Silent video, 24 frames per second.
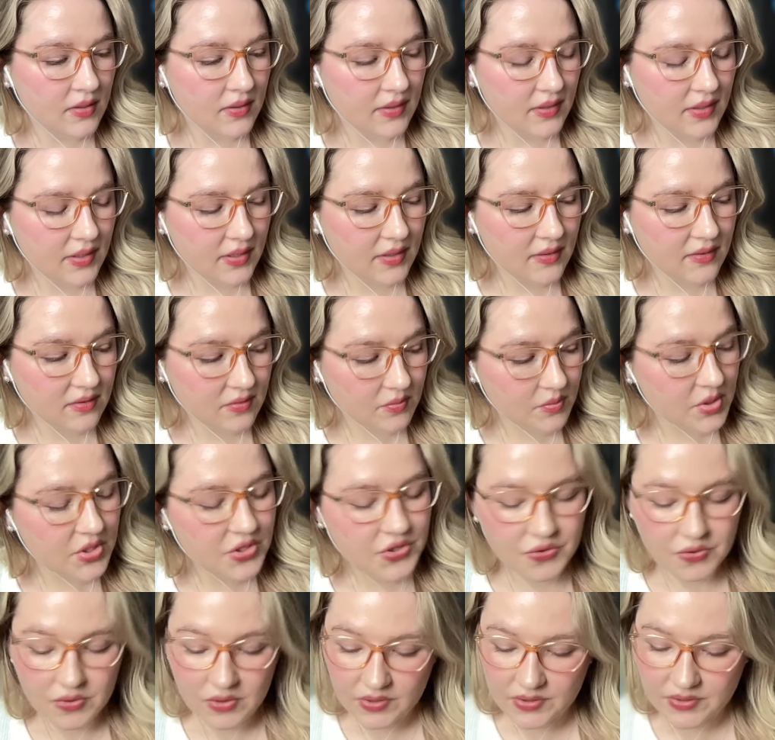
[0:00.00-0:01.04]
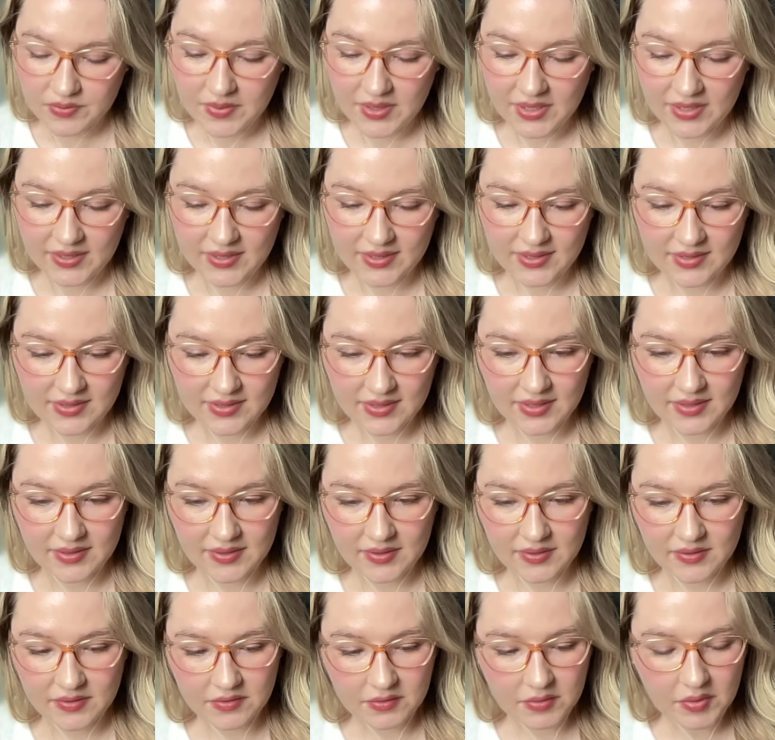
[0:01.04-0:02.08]
It is a mature smelling
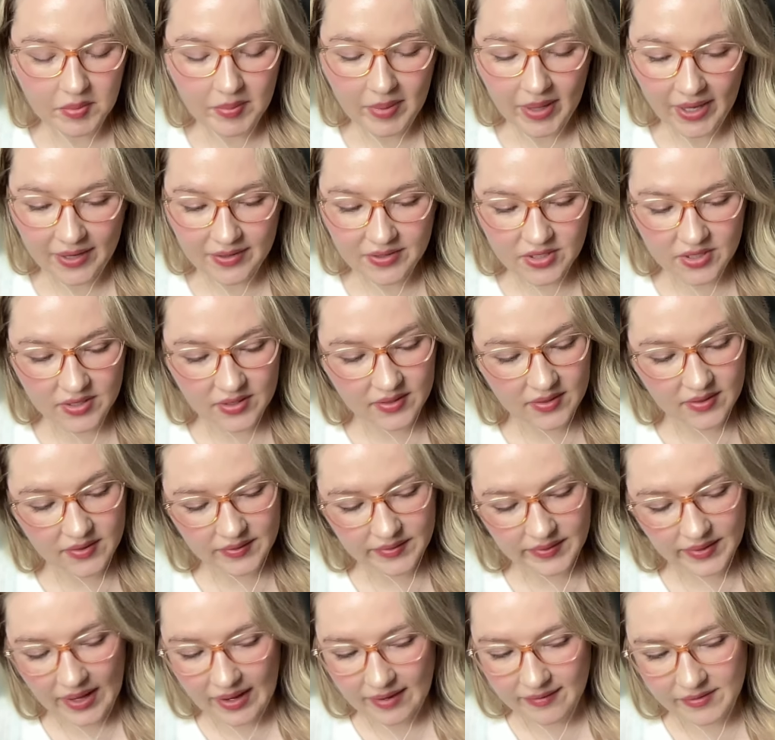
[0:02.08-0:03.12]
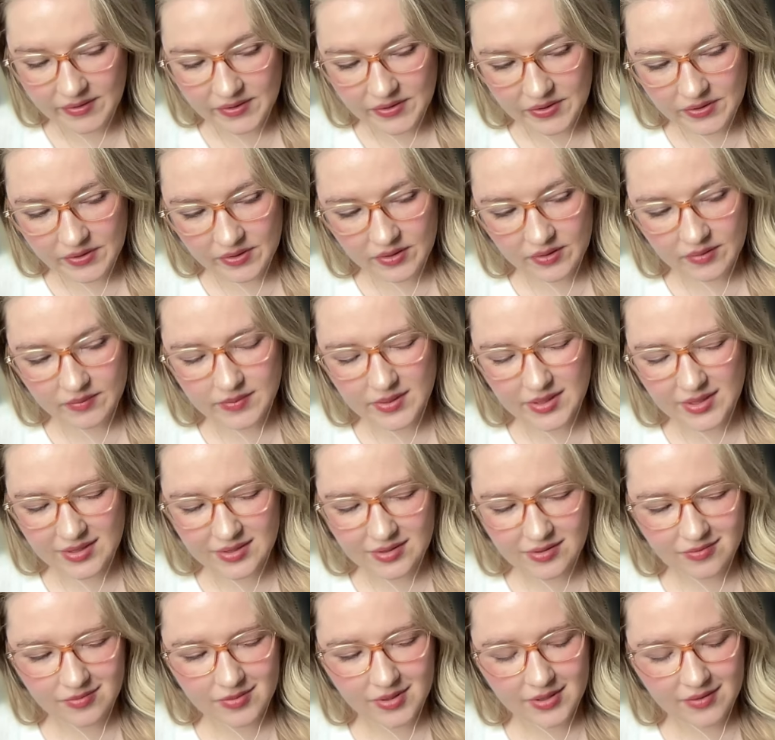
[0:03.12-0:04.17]
scent, so imagine lavender
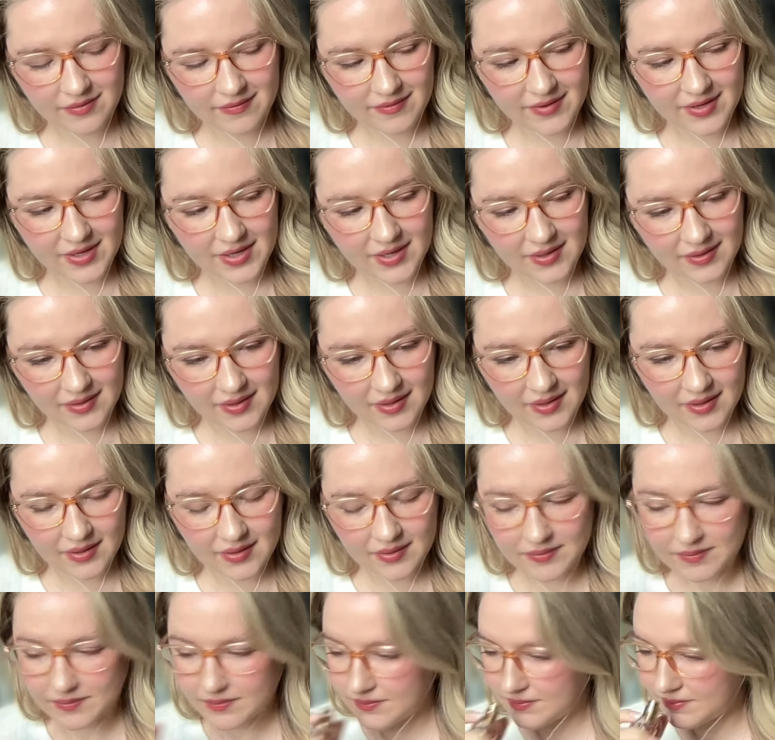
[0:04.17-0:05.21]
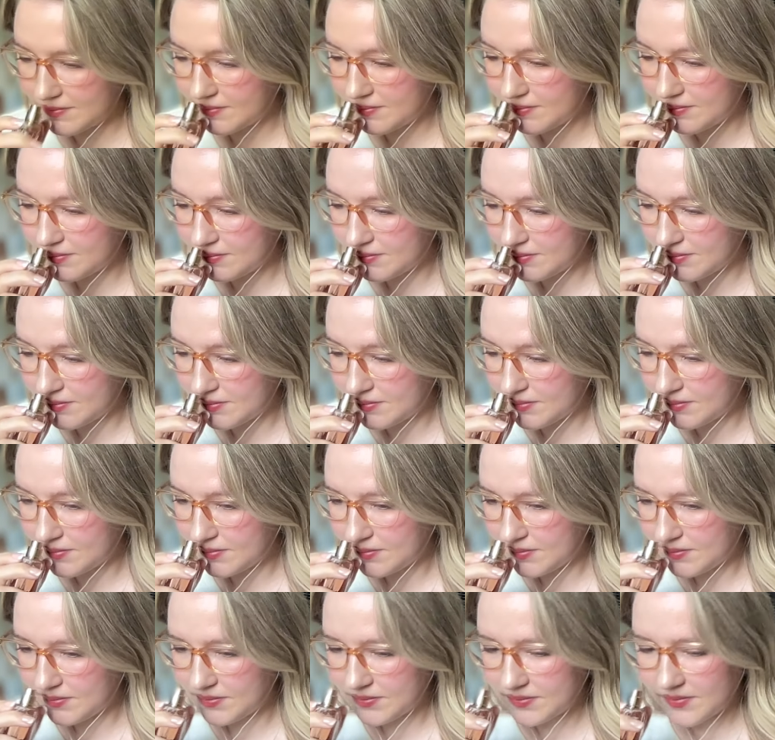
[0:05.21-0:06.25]
mixed with vanilla.
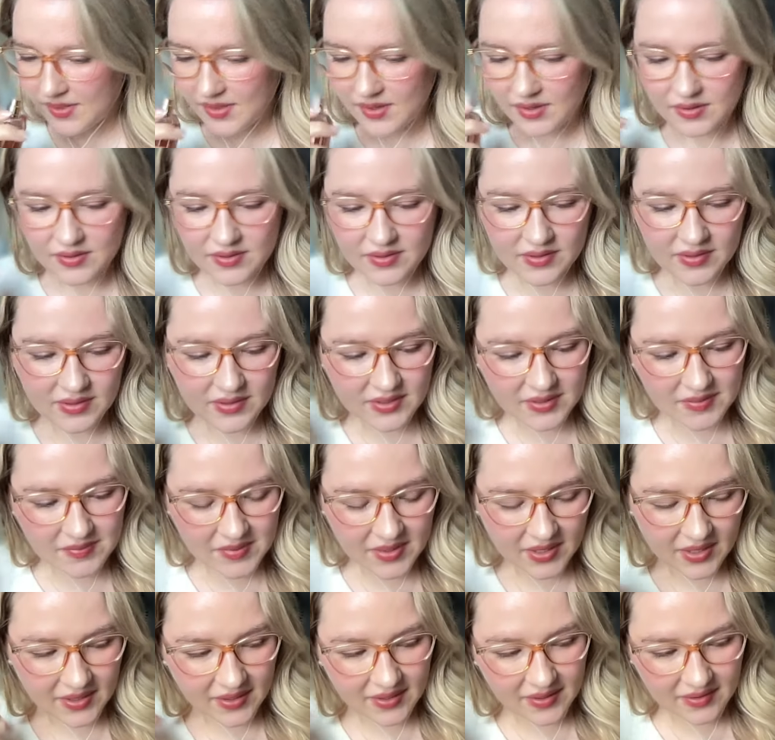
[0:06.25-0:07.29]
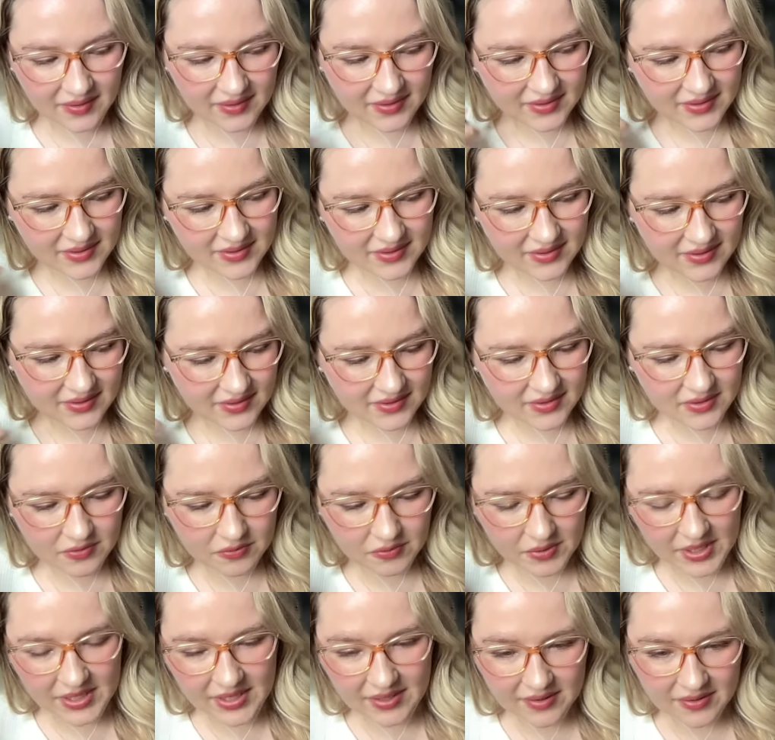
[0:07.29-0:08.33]
There's something else
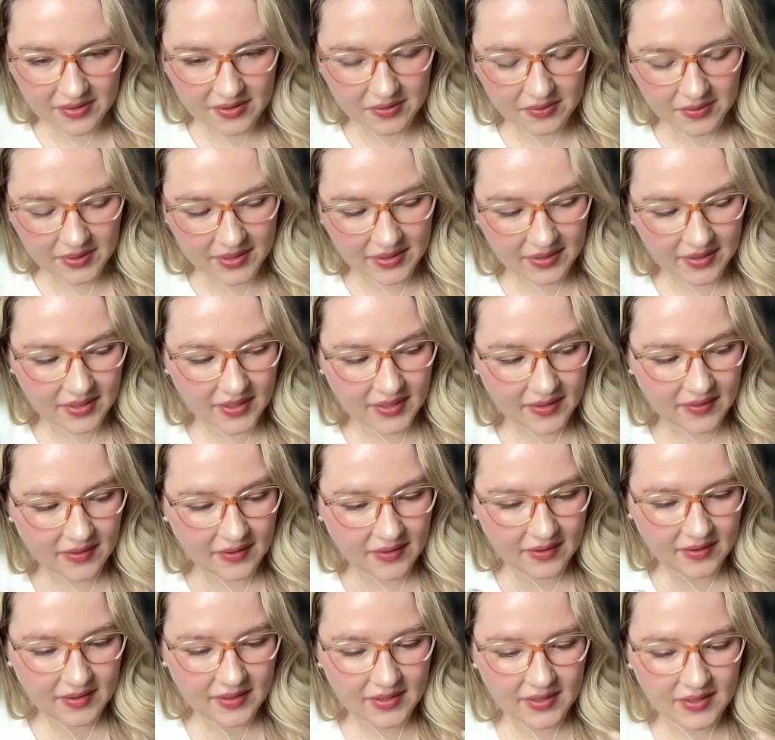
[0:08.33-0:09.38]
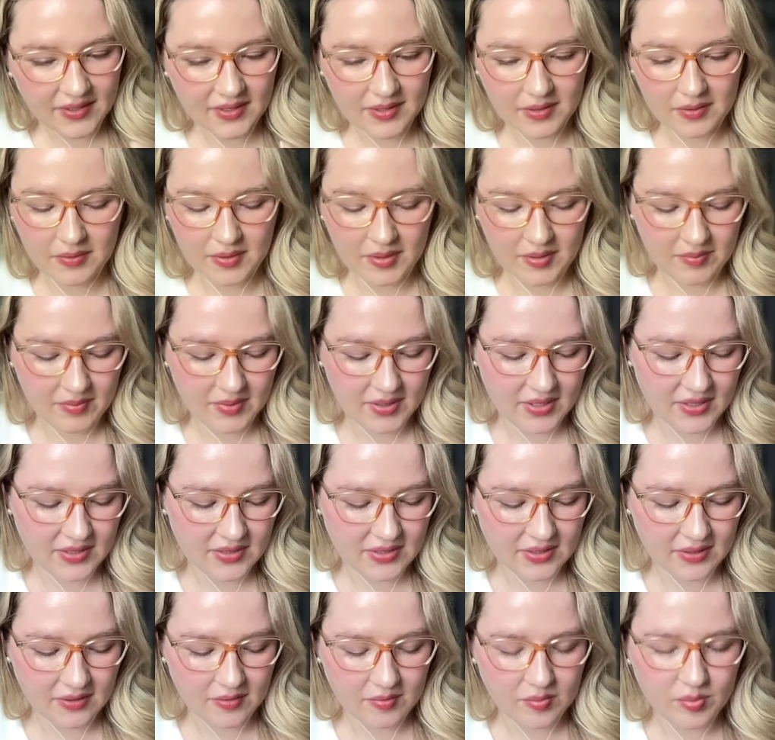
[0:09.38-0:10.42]
sweet going on in there, and I can't quite pin it
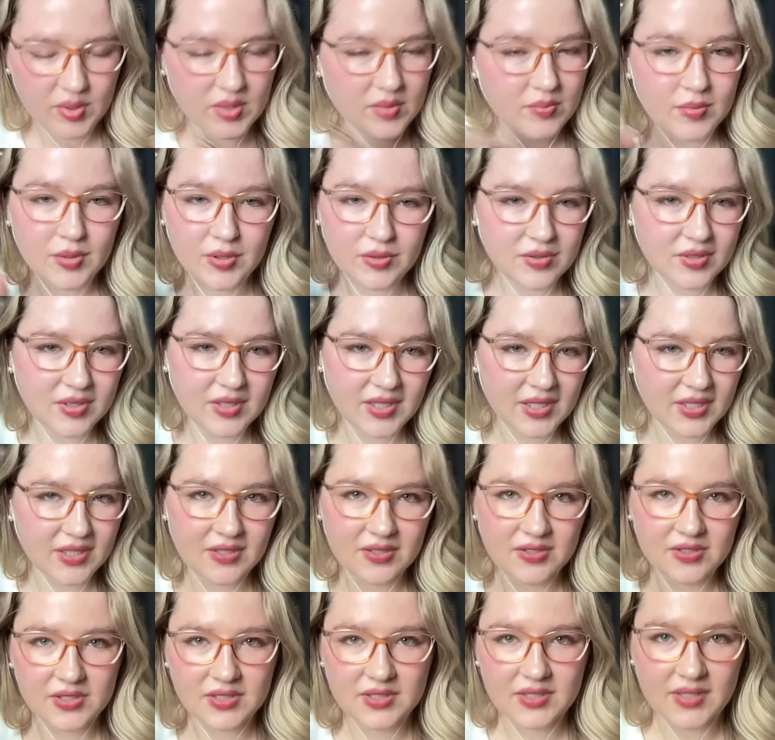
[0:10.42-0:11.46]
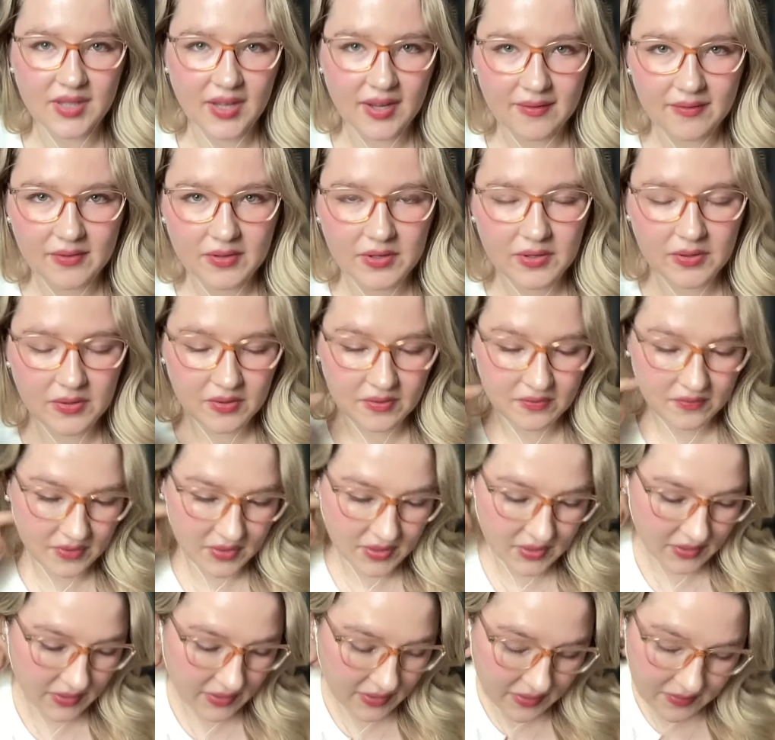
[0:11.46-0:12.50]
down, but mostly it's just lavender and
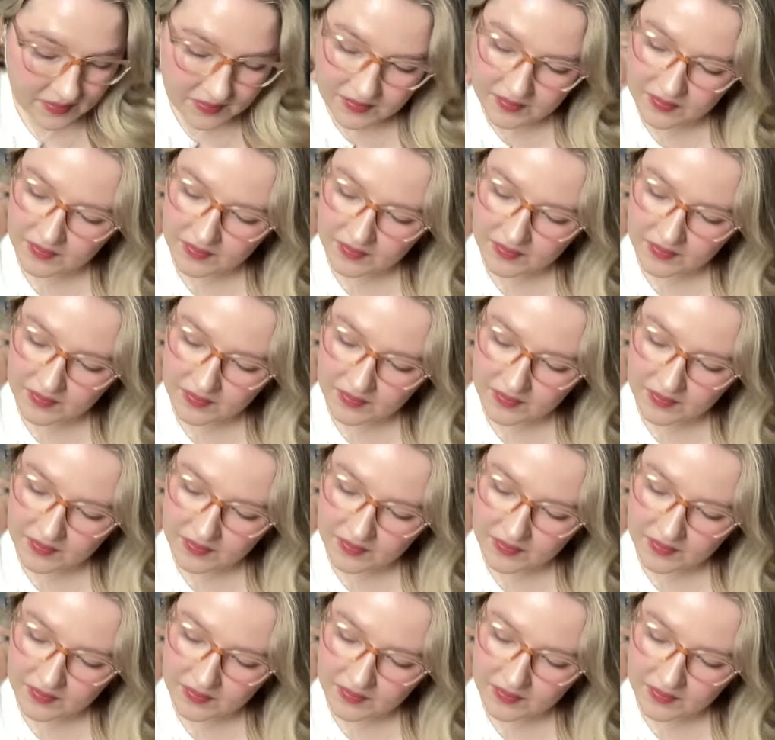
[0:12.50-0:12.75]
vanilla.